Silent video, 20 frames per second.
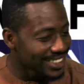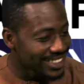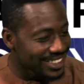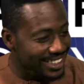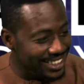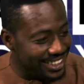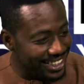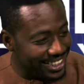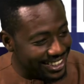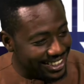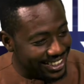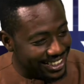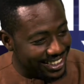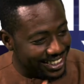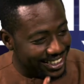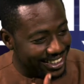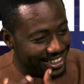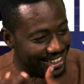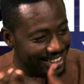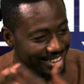Senate
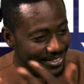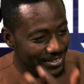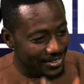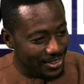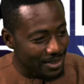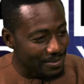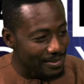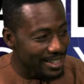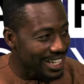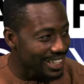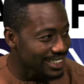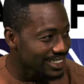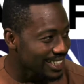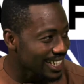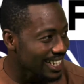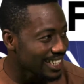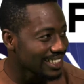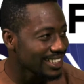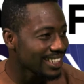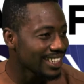from that side,